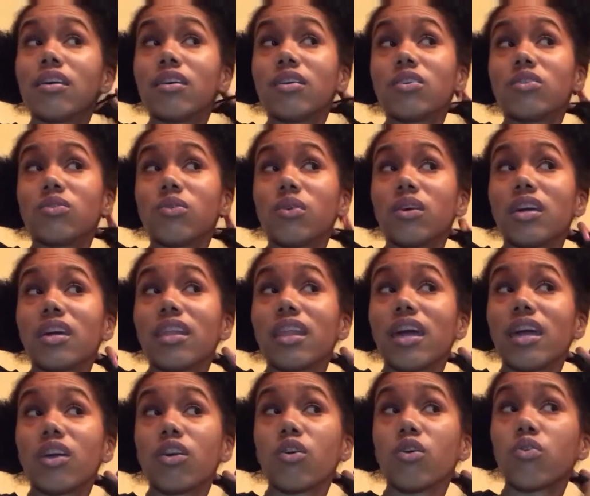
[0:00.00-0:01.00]
So it can
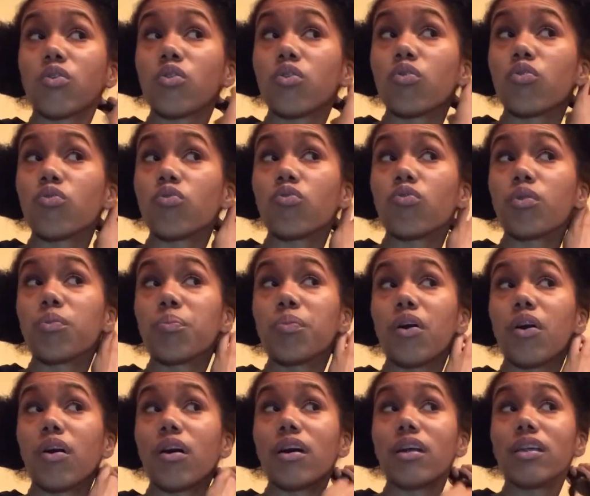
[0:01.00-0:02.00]
like rip
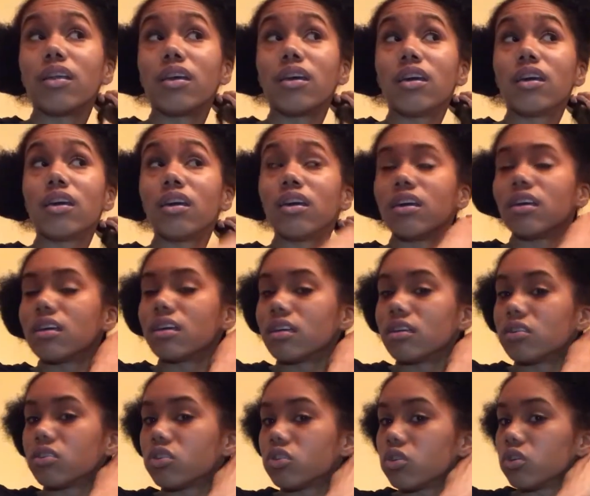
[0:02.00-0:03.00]
on
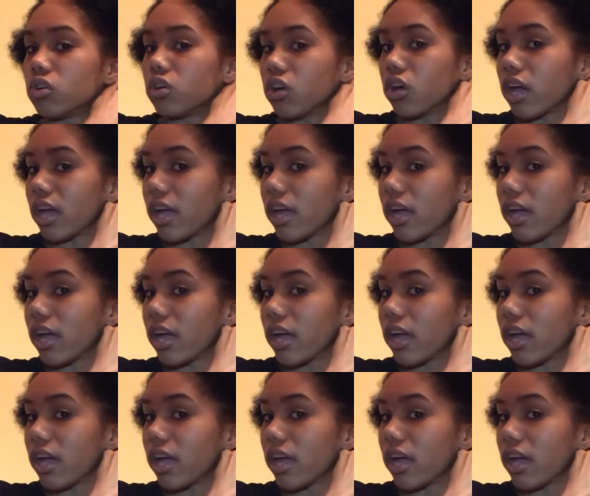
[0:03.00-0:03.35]
to your